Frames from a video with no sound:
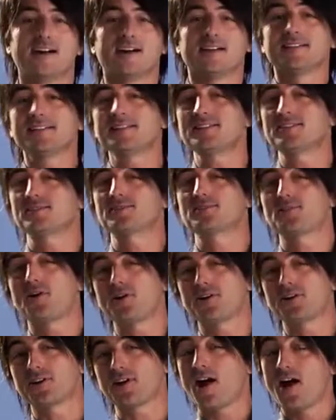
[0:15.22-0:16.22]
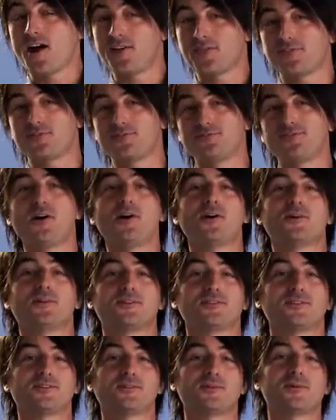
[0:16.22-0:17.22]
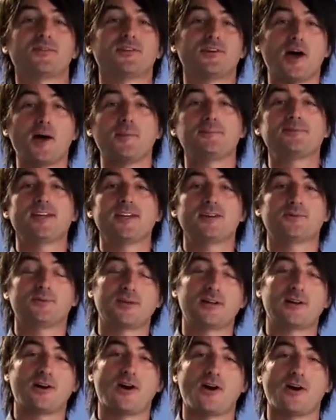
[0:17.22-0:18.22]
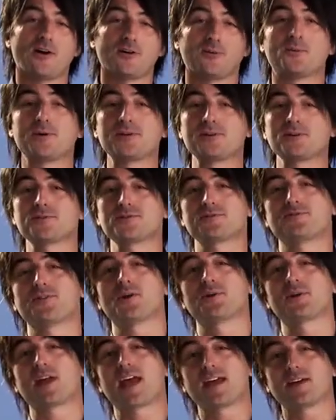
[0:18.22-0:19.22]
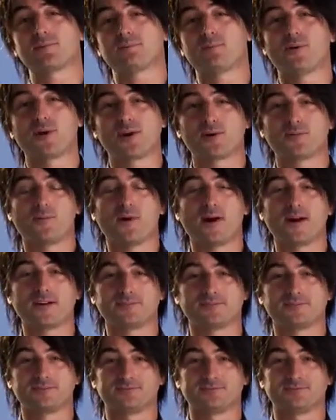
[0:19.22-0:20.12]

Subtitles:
Let's start on the phone with an update we call Windows Phone 8.1.